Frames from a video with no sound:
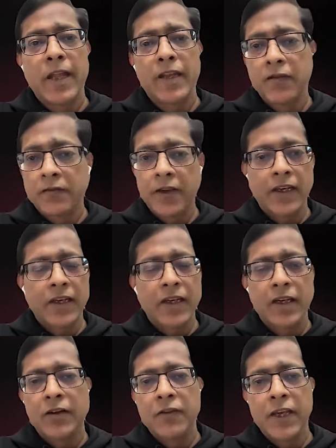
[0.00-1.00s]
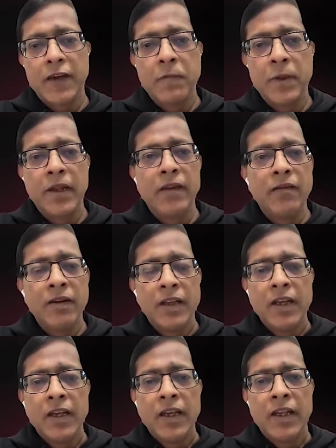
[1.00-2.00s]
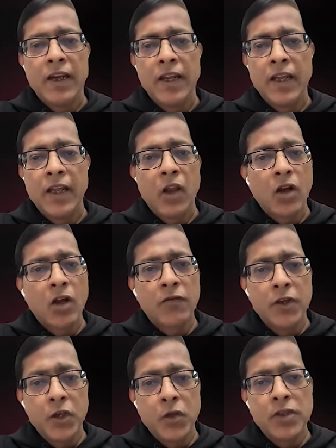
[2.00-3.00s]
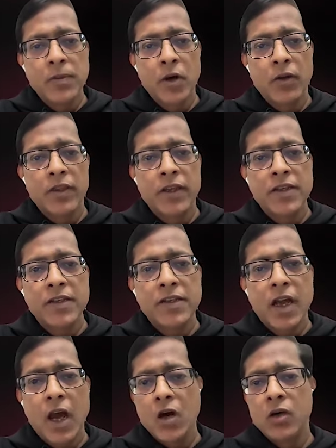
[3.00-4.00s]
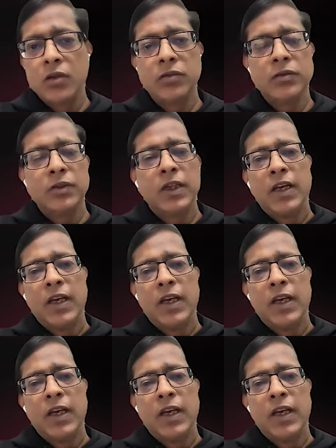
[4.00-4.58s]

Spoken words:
And in fact, we have been reading a lot of news about this, how